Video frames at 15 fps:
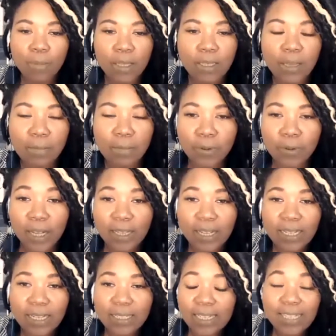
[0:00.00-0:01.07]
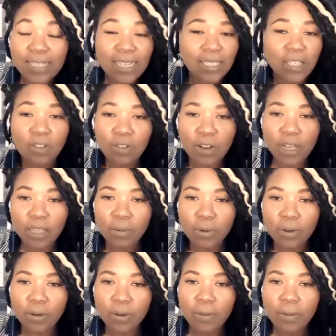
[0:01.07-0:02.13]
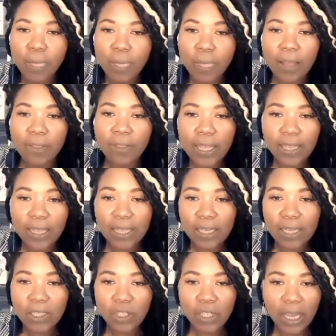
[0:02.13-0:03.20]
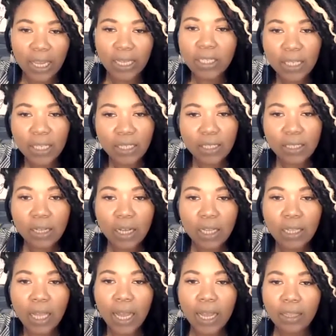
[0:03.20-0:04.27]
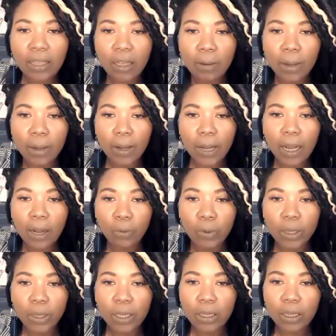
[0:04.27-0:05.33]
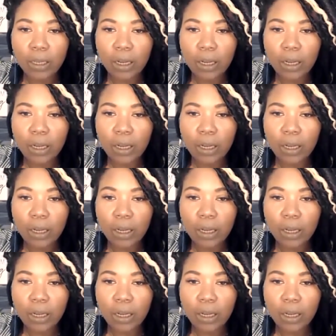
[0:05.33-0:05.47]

That's incredible. I think that this changes a lot about how we